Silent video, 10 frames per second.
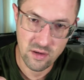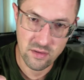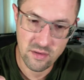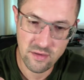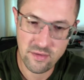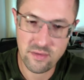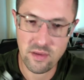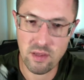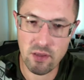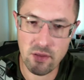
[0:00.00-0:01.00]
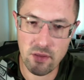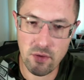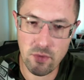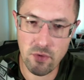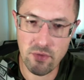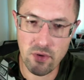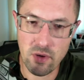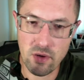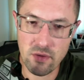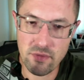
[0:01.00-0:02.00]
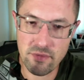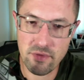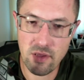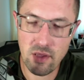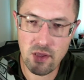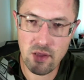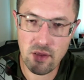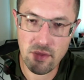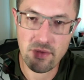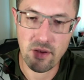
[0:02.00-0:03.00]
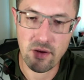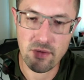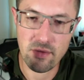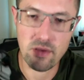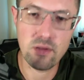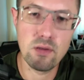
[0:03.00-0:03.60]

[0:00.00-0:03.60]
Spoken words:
this and the removal of this iron sight.